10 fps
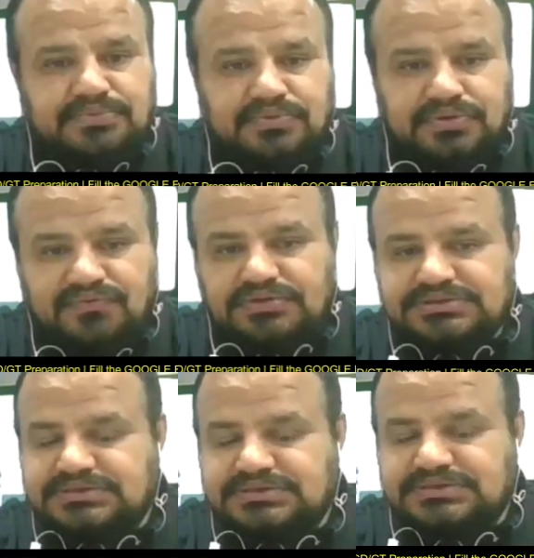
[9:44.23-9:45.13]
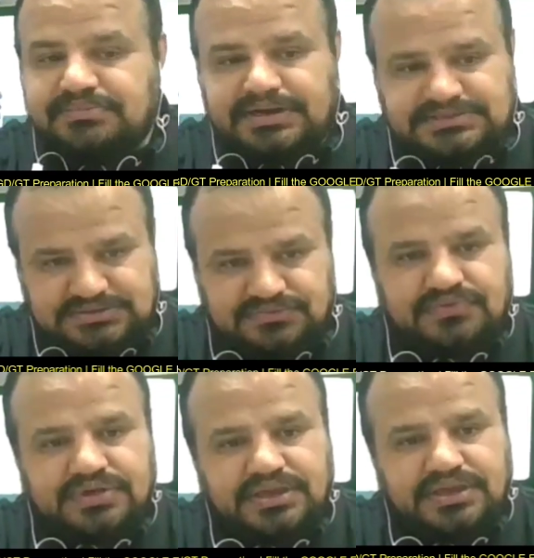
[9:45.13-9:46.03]
some beautiful statements.
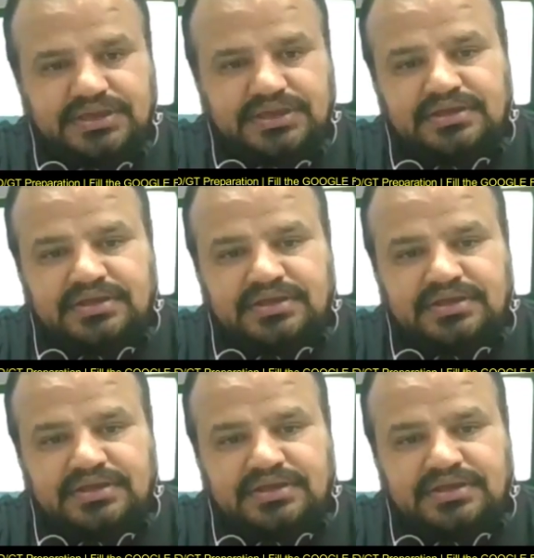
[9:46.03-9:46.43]
Okay.